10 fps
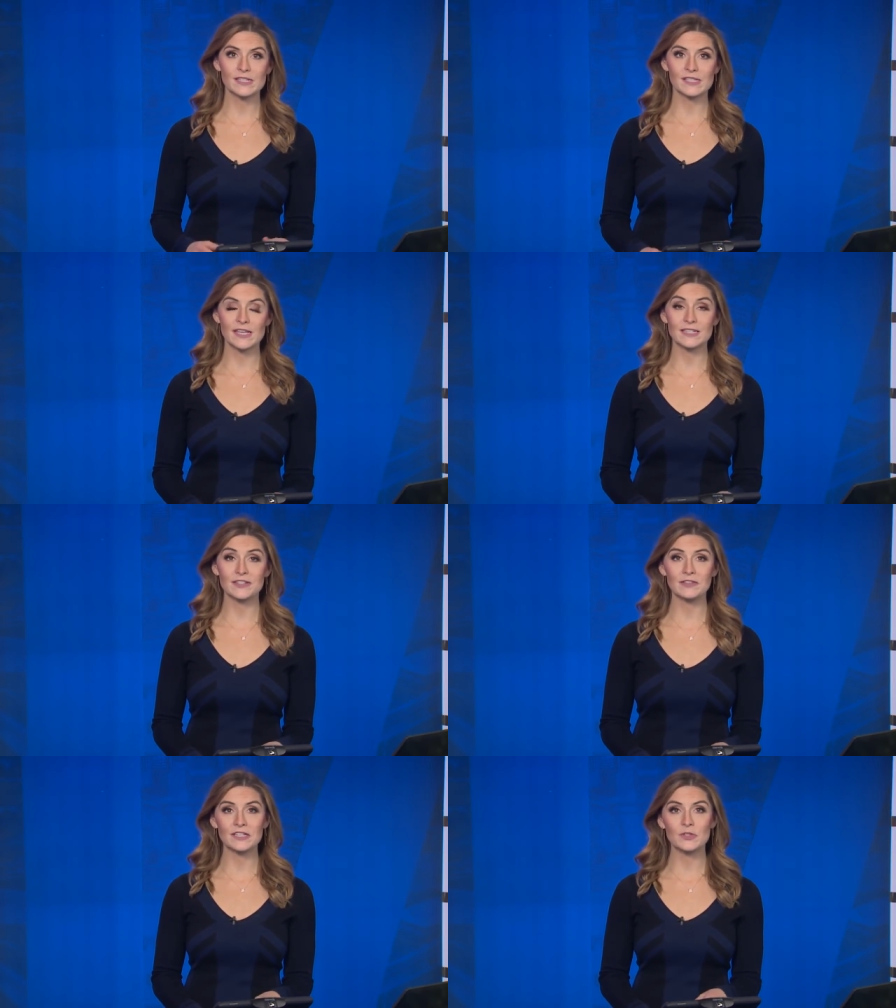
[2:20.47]
to
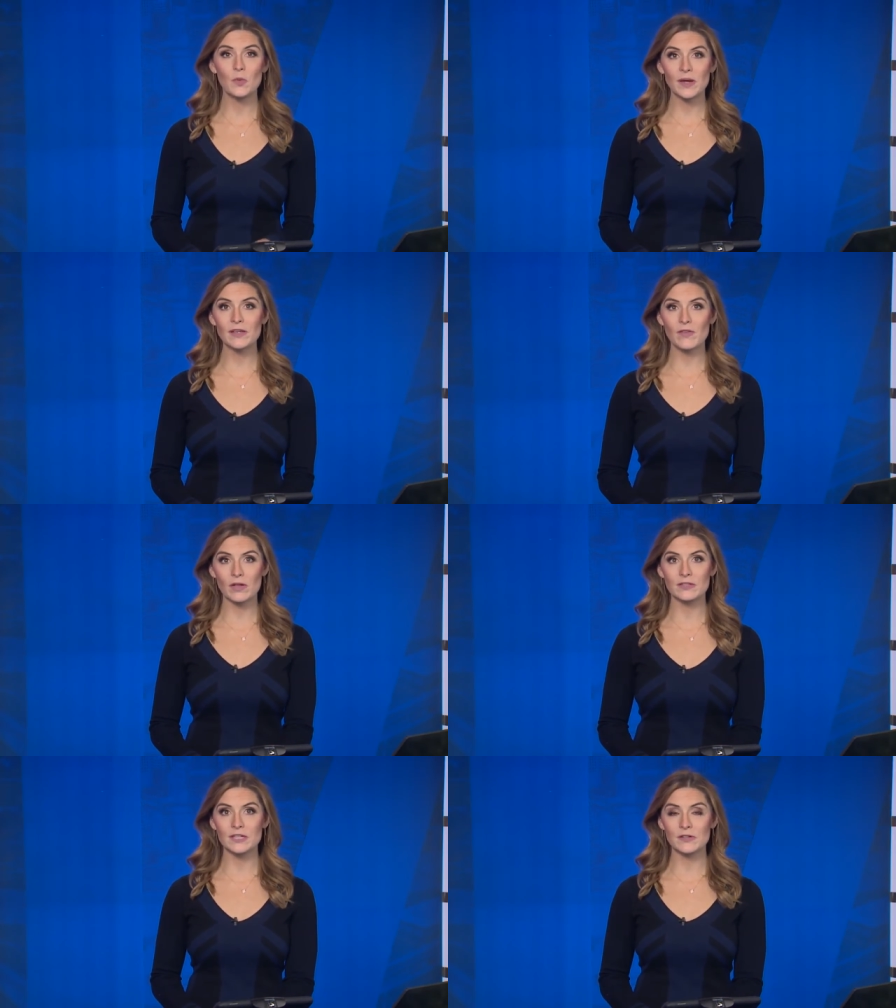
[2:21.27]
send nearly 20
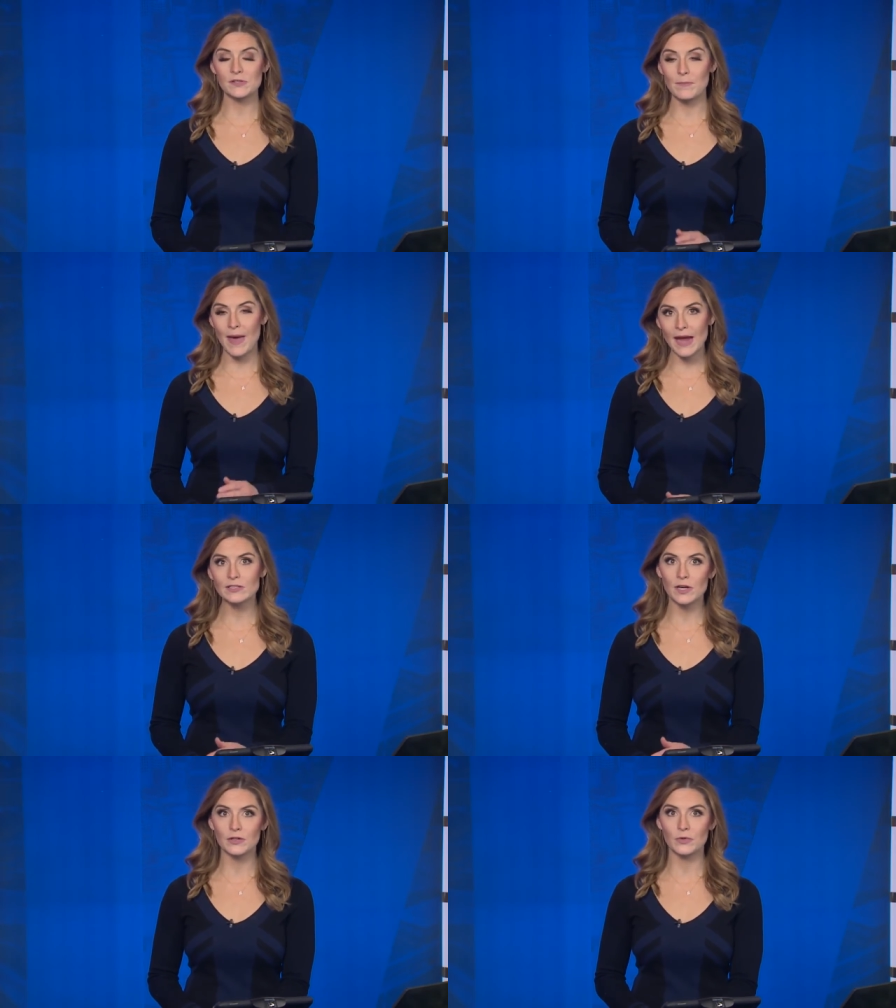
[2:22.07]
volunteers
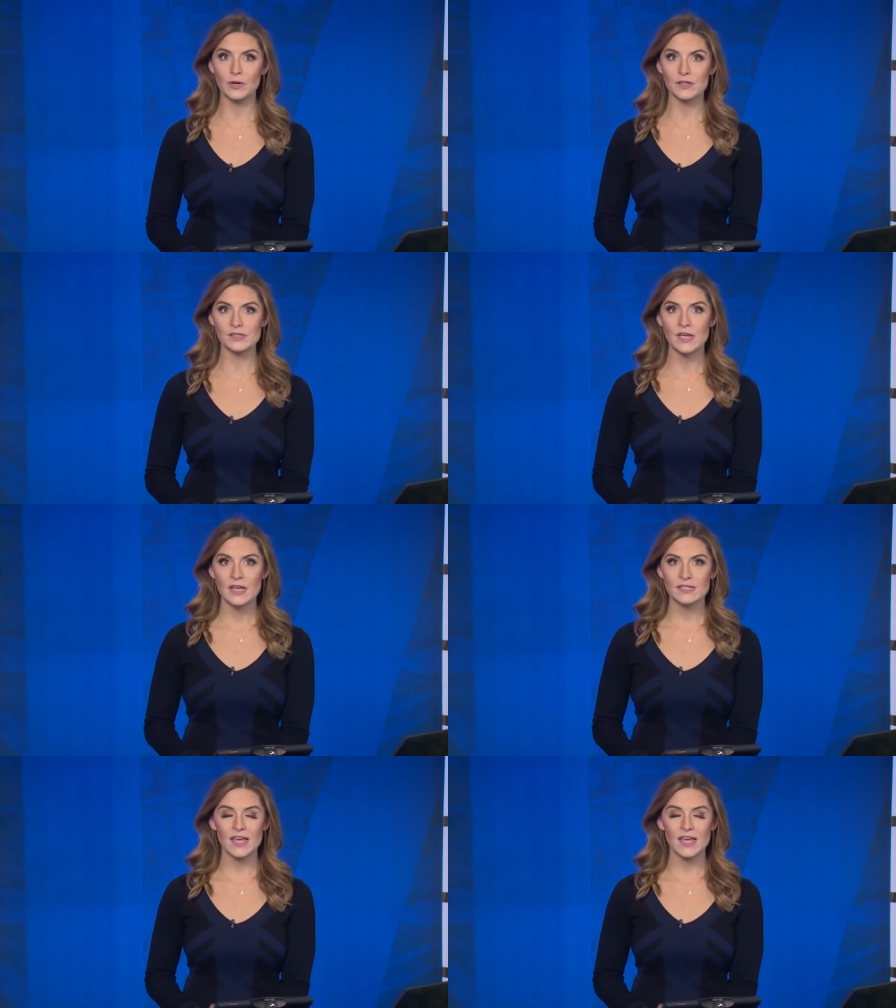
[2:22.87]
back to Honduras